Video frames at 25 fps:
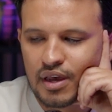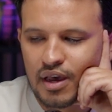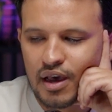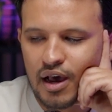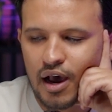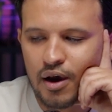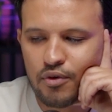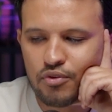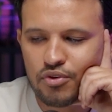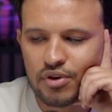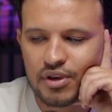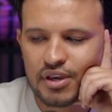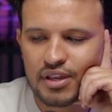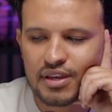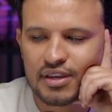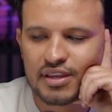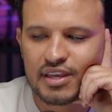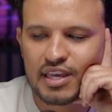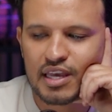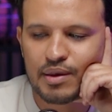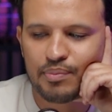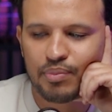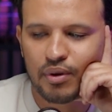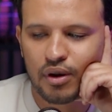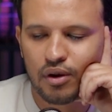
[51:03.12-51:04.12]
how you can
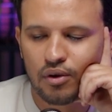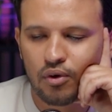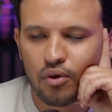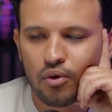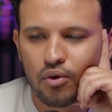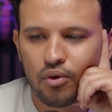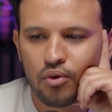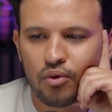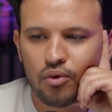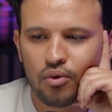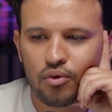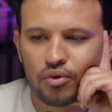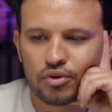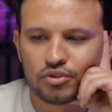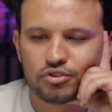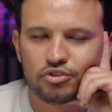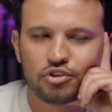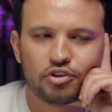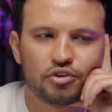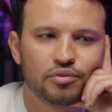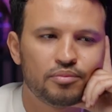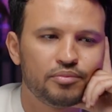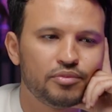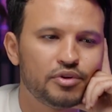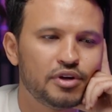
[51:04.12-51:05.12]
keep a
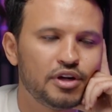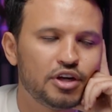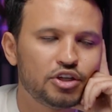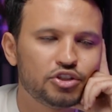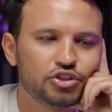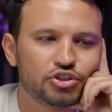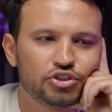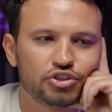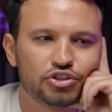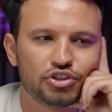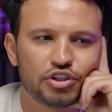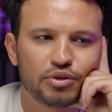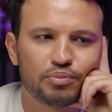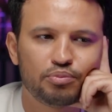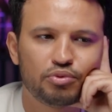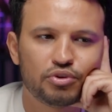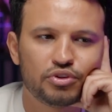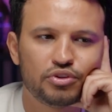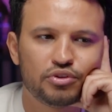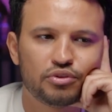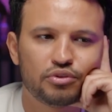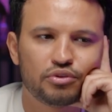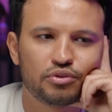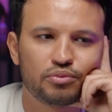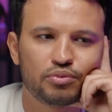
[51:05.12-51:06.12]
long-term relationship
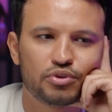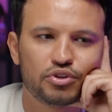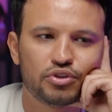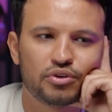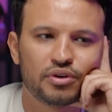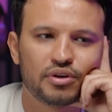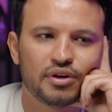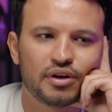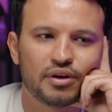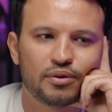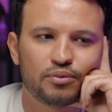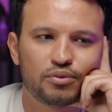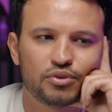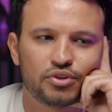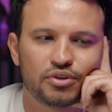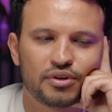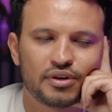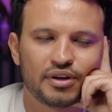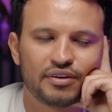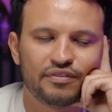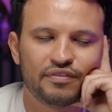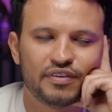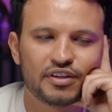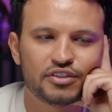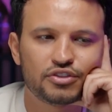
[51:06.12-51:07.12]
with
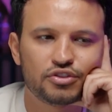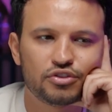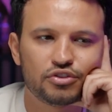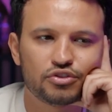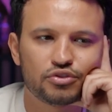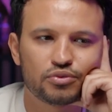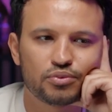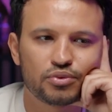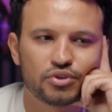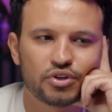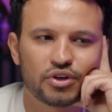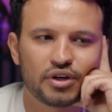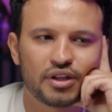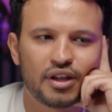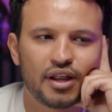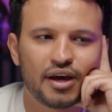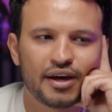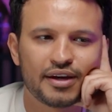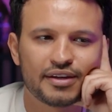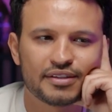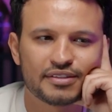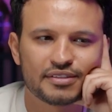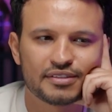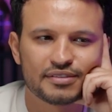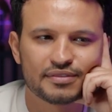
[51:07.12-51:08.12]
your investors or with your
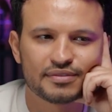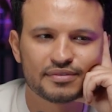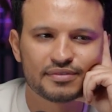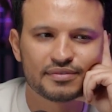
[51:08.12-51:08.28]
clients?